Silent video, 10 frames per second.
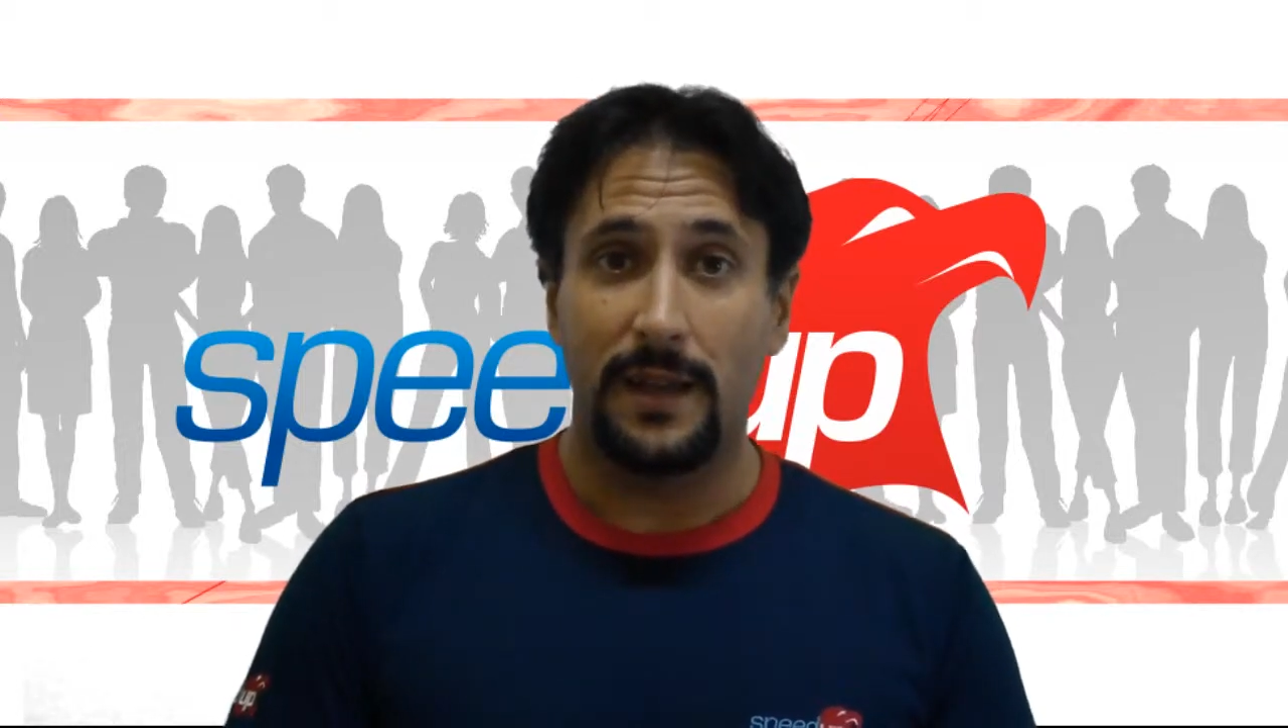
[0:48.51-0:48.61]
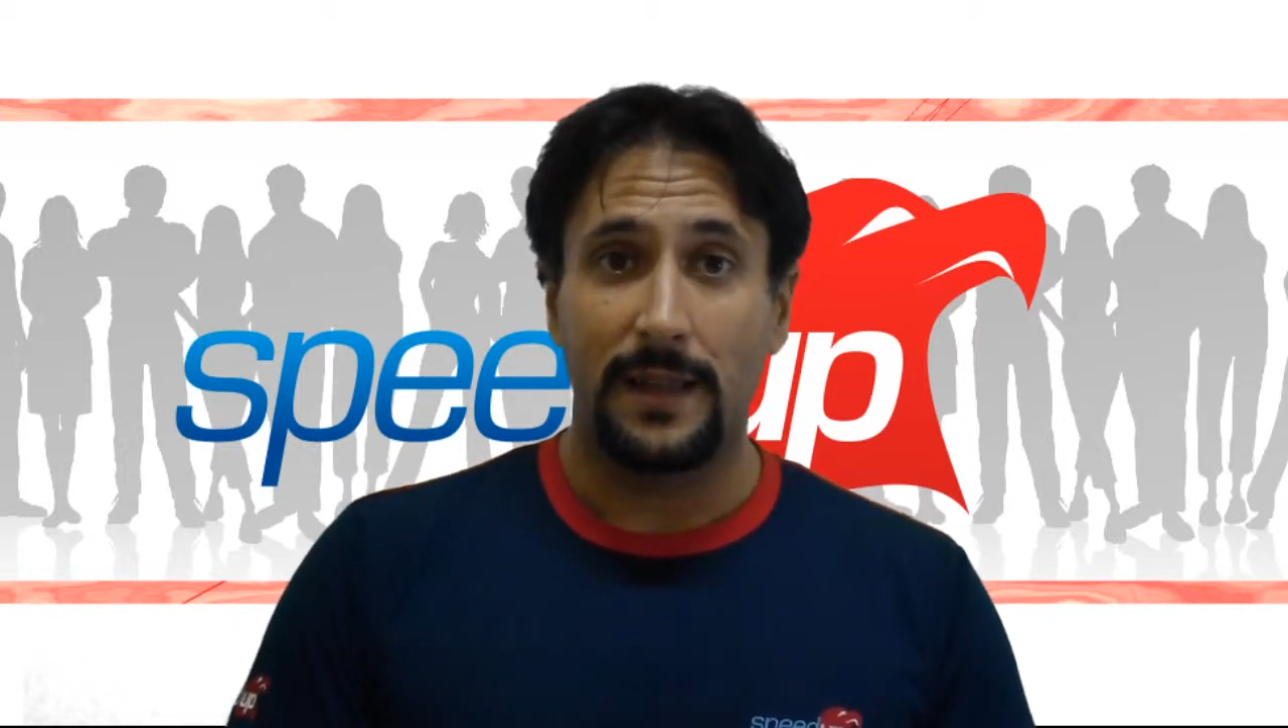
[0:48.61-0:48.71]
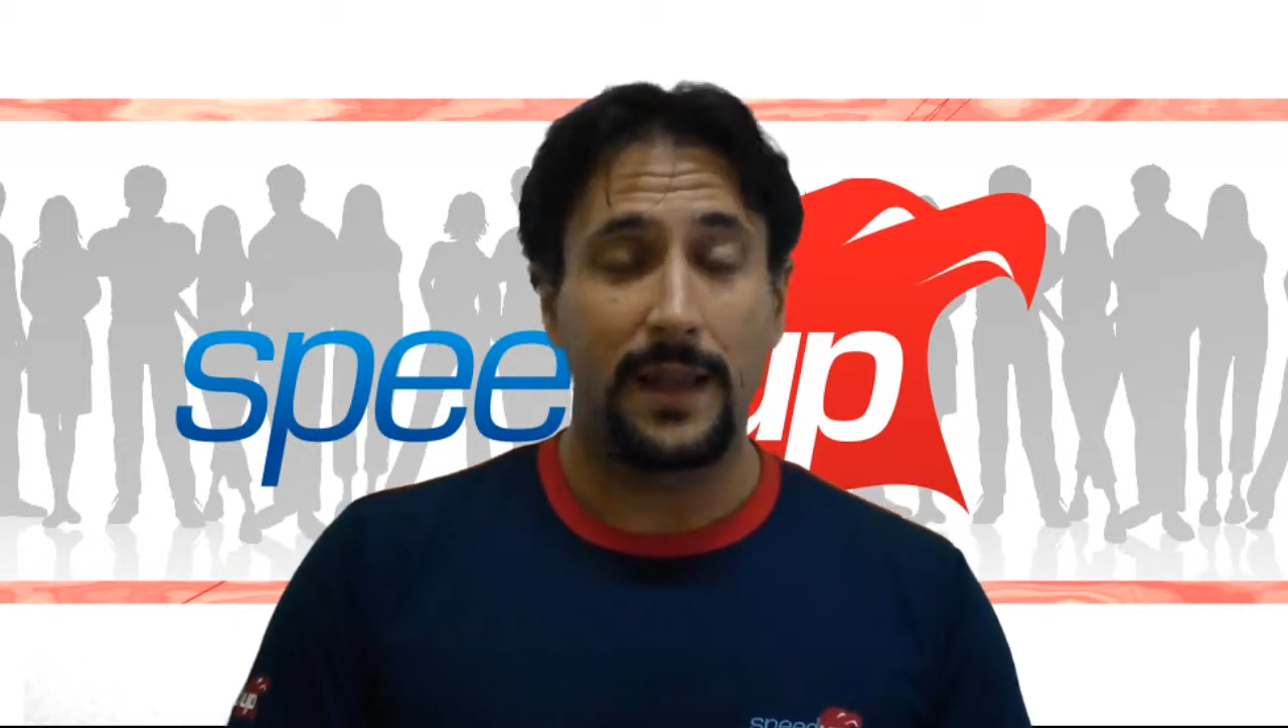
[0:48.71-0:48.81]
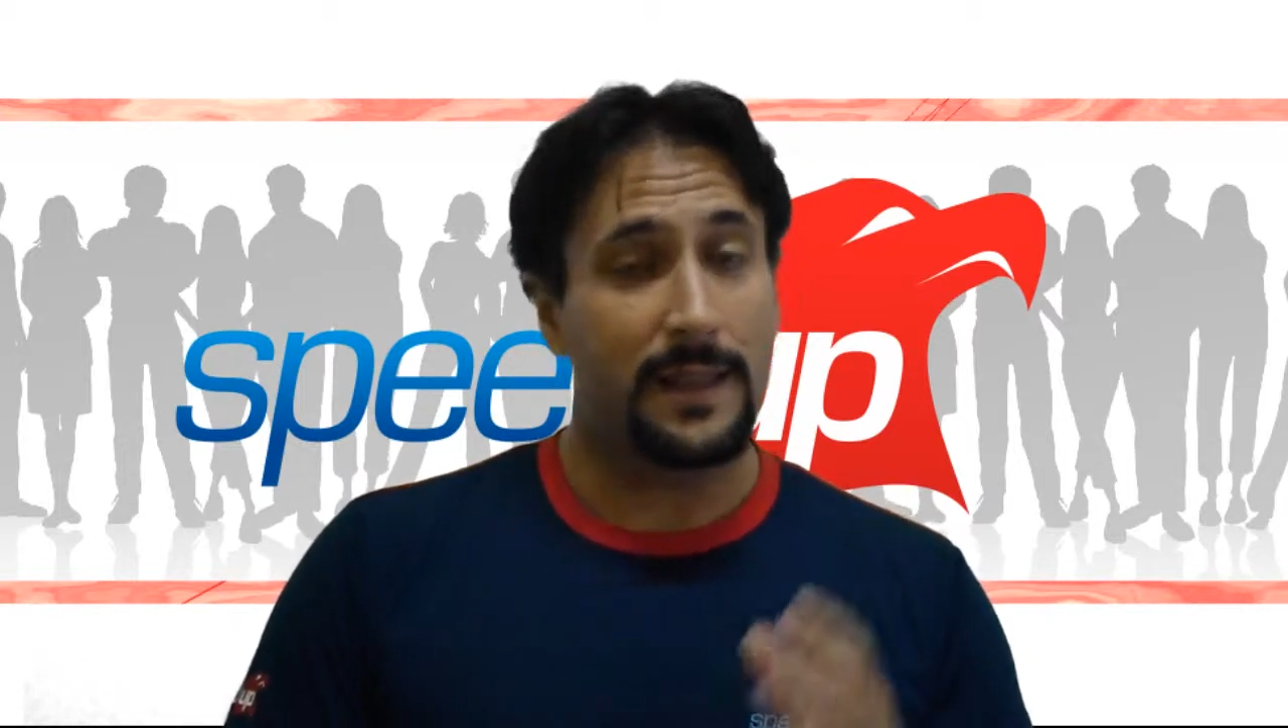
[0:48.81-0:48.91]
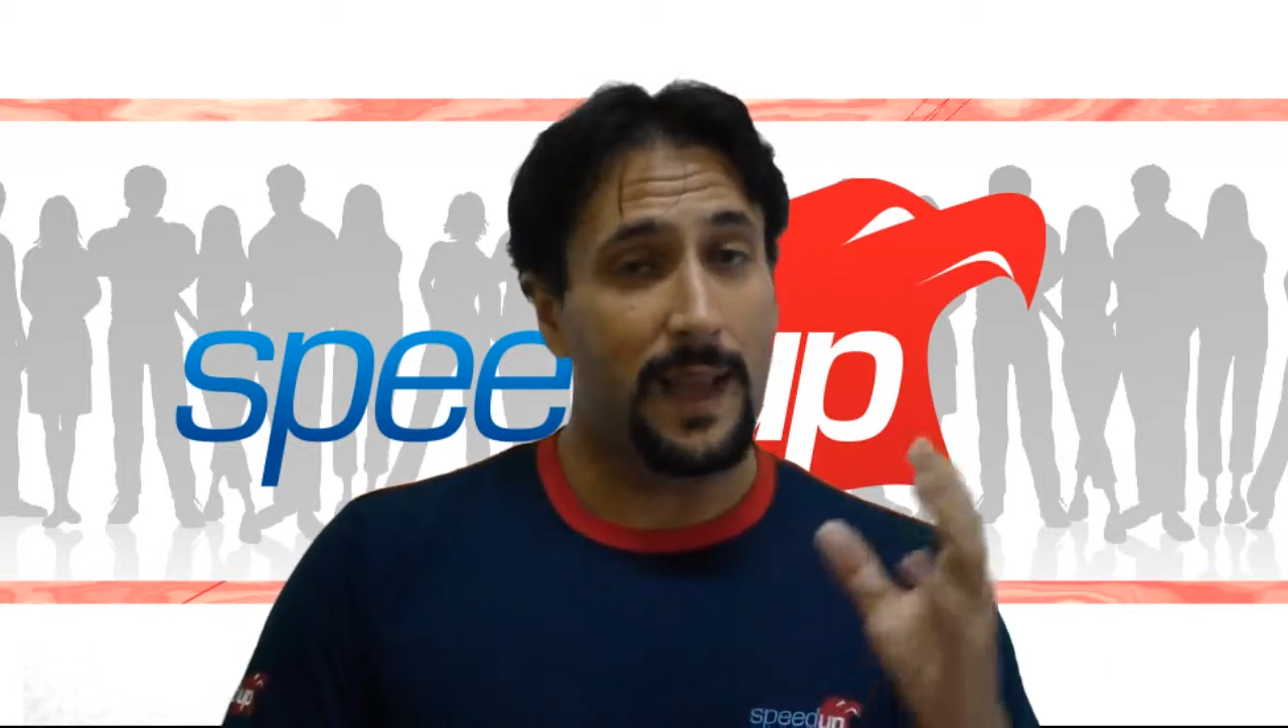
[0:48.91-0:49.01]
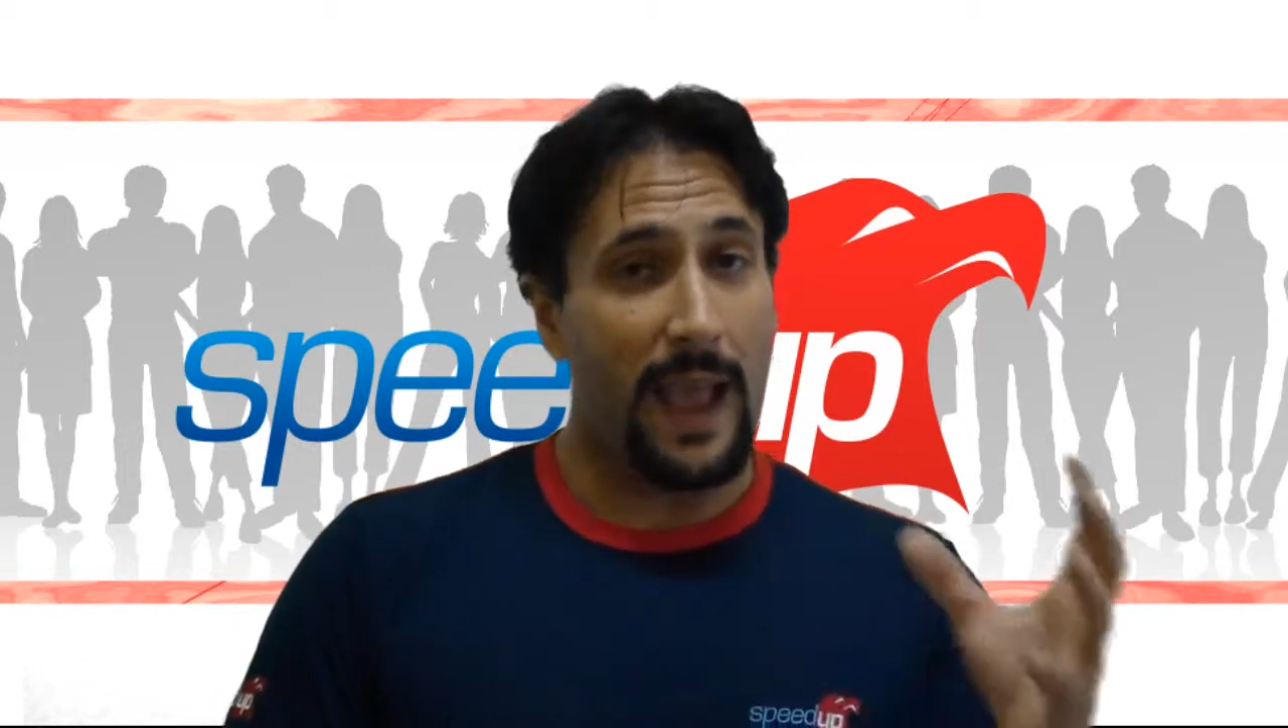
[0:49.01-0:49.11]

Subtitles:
that the